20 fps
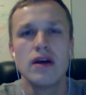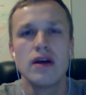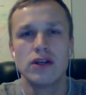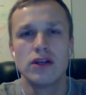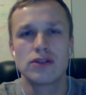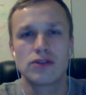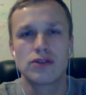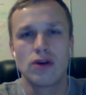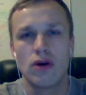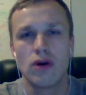
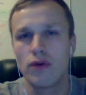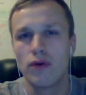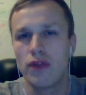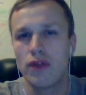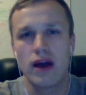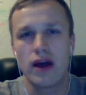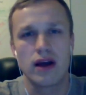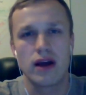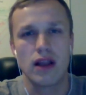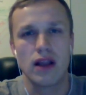So
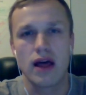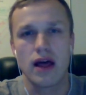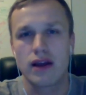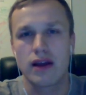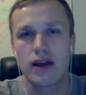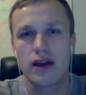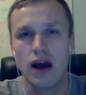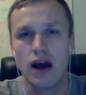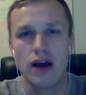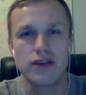they are
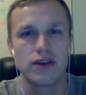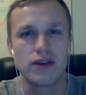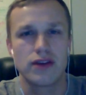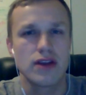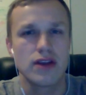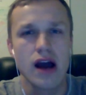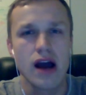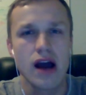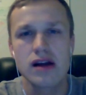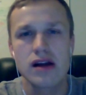like either
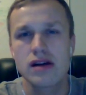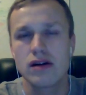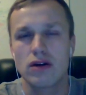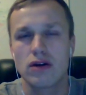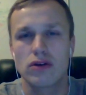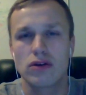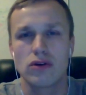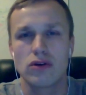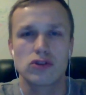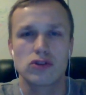young
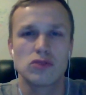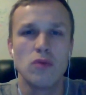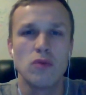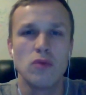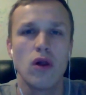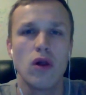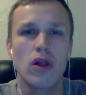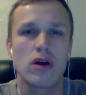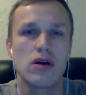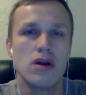or
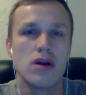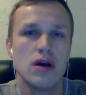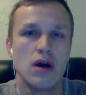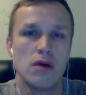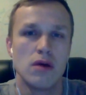smaller,